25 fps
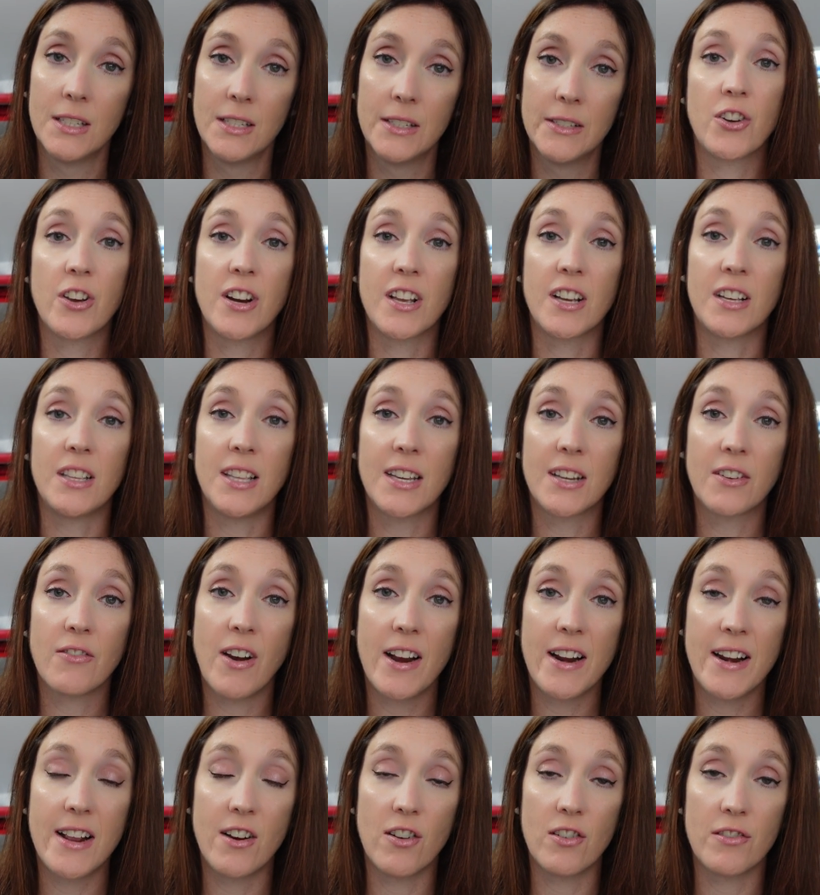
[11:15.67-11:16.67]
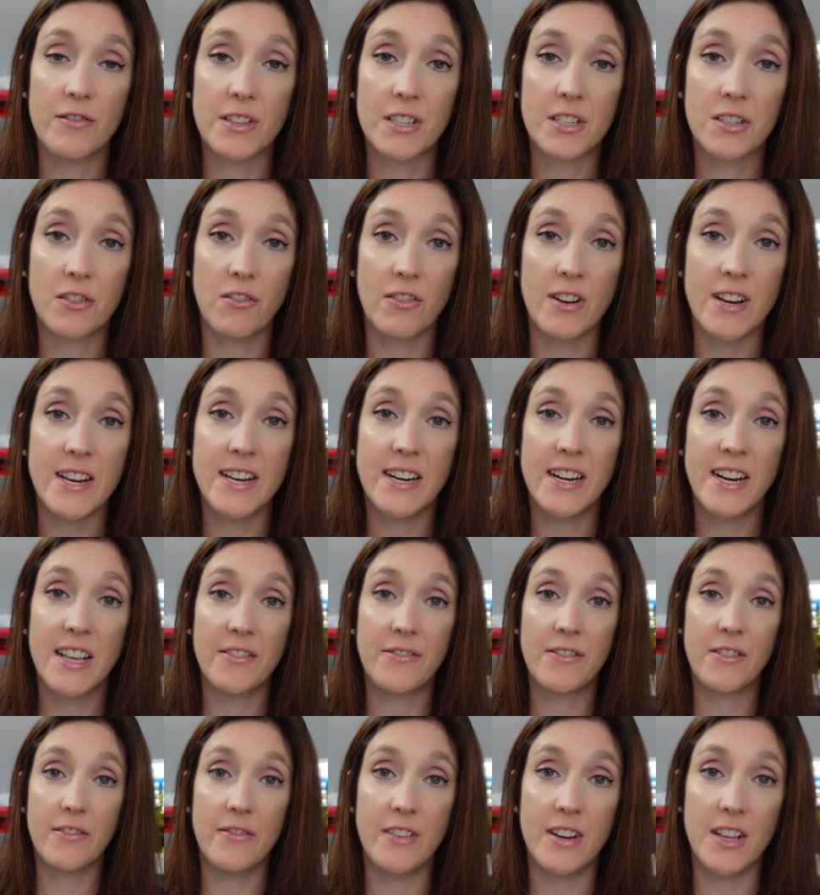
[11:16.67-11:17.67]
You're gonna click right here on the screen
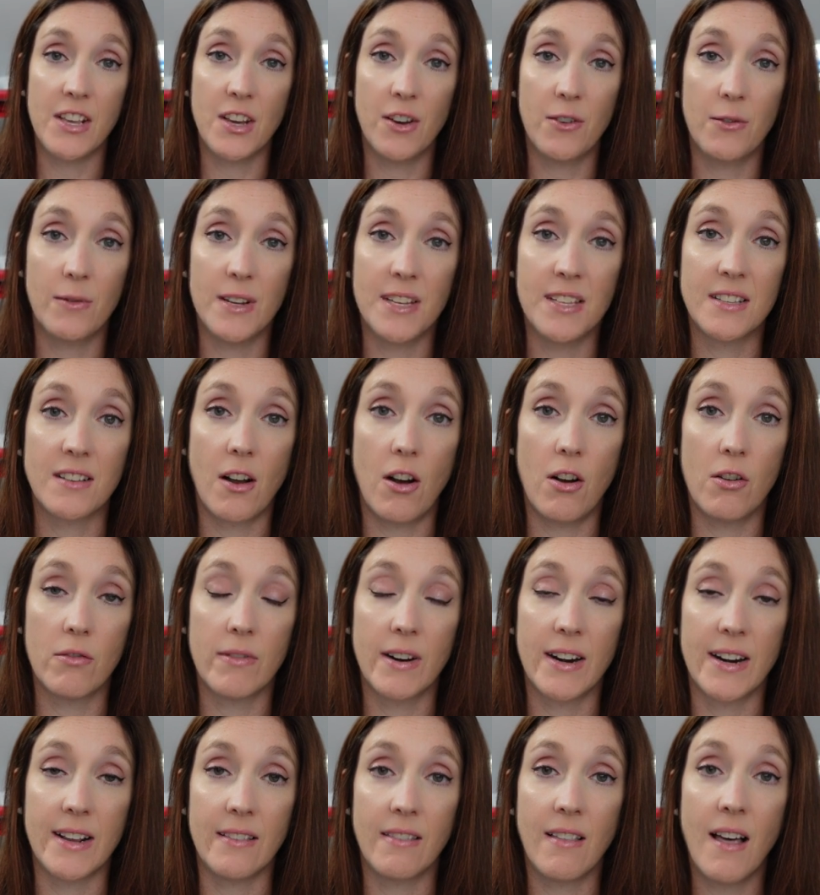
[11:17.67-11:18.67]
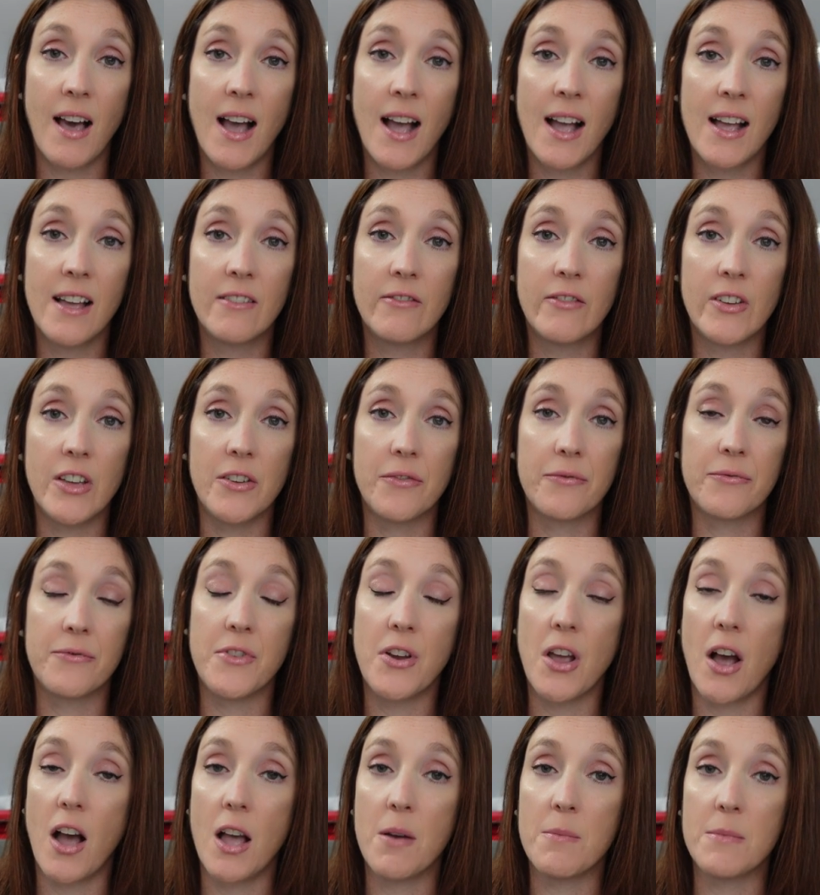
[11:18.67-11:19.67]
if the video is already live. If
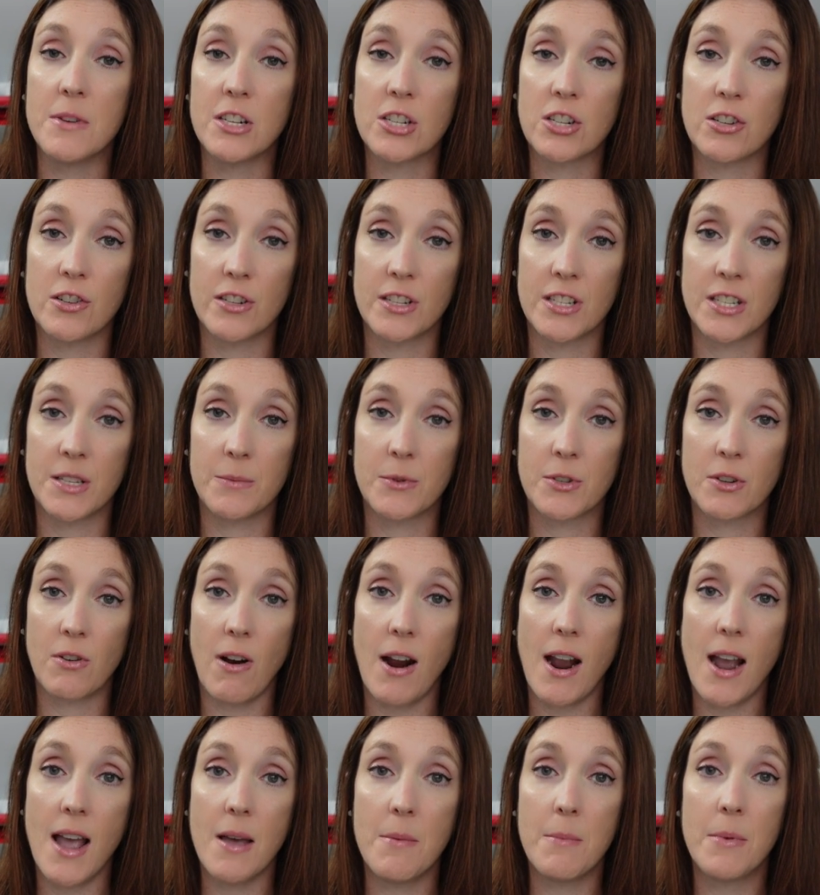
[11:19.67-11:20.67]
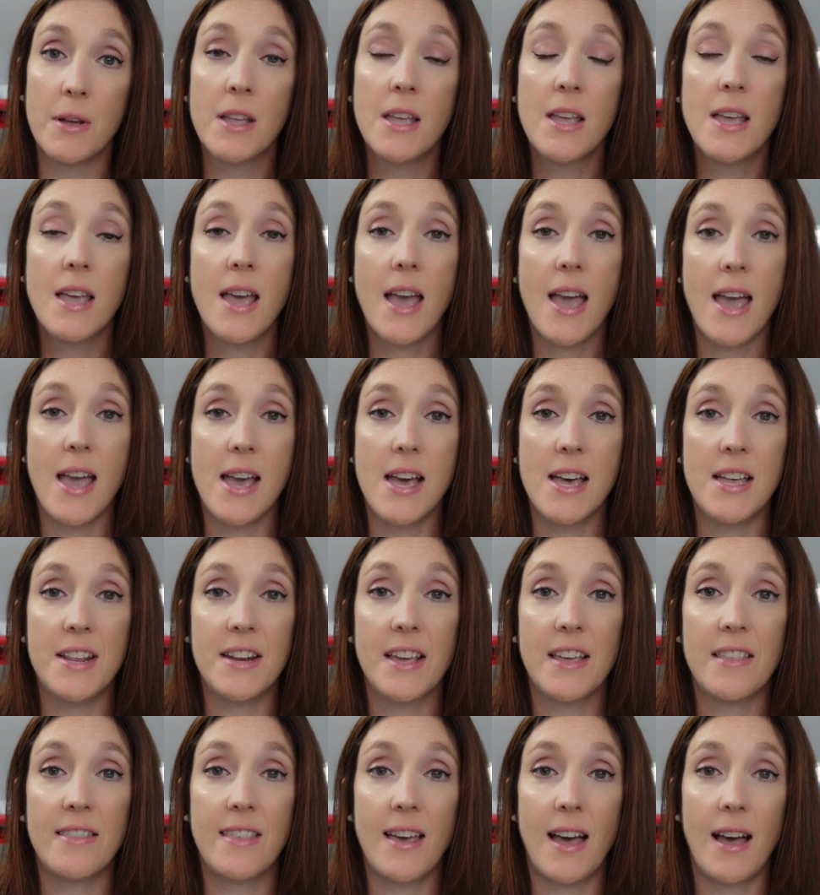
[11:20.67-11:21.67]
not, be sure to subscribe,
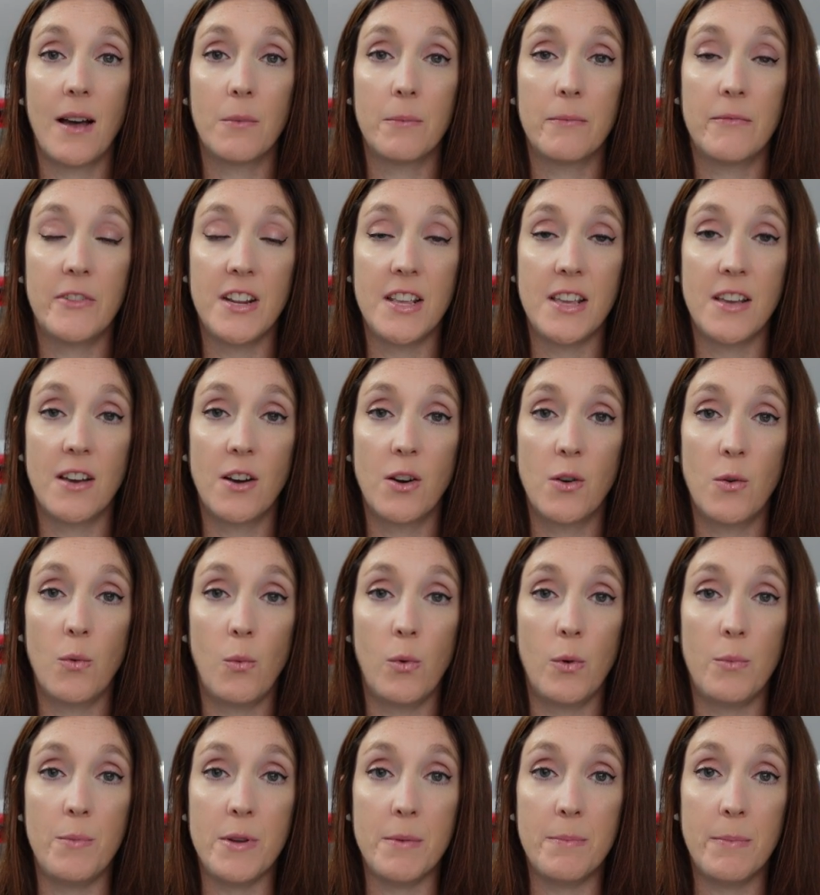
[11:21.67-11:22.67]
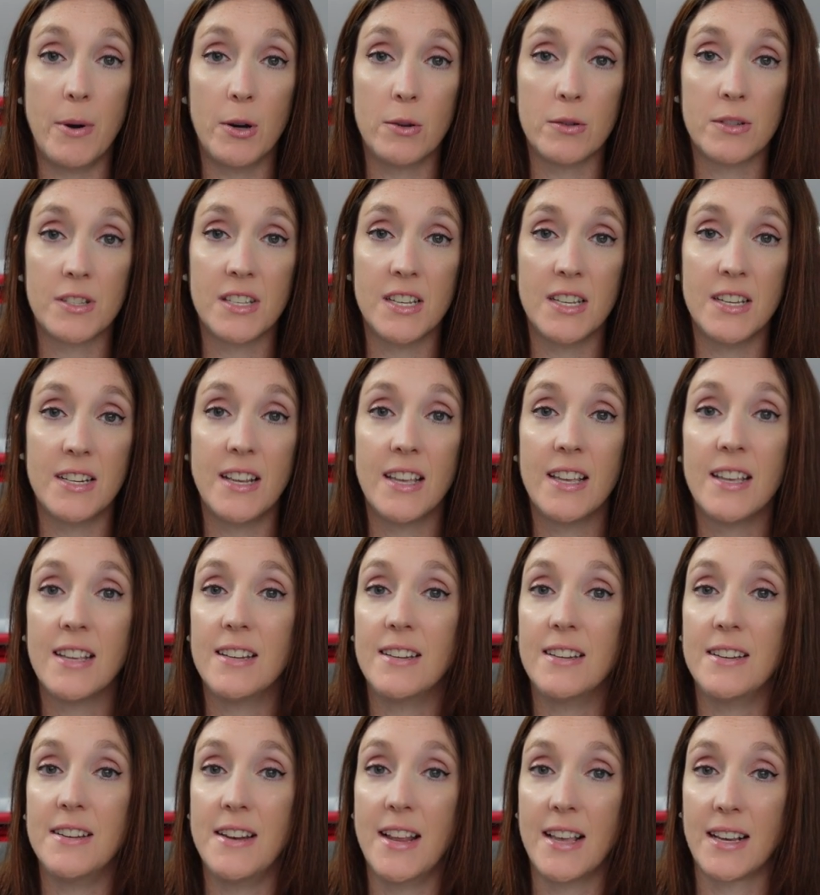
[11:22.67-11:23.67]
and that video will be posted
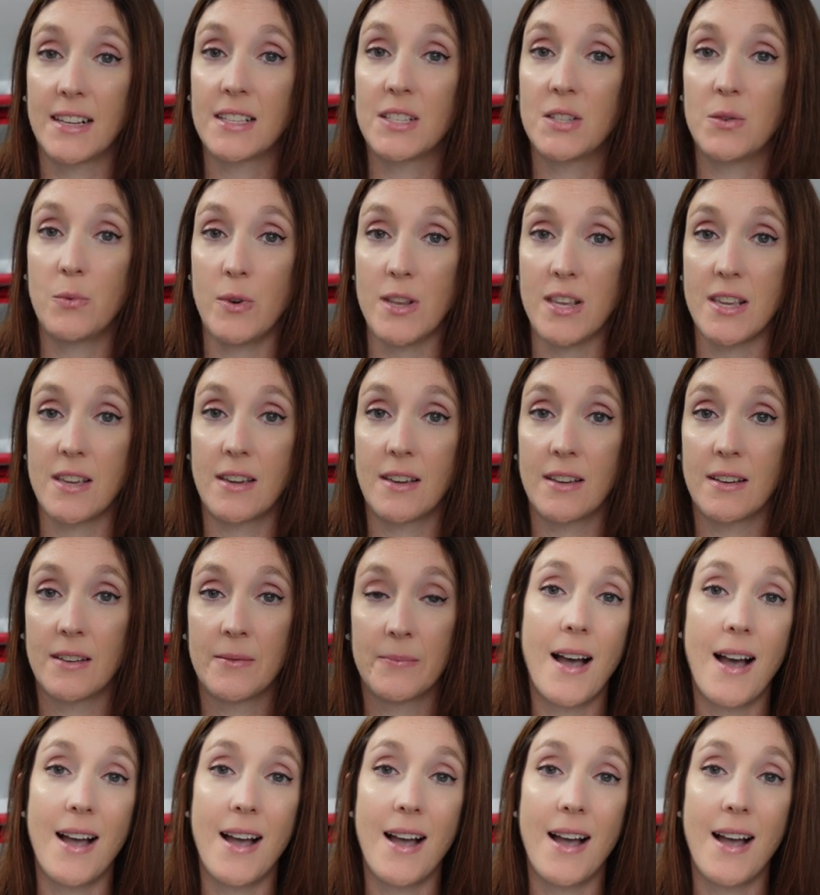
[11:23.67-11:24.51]
next week.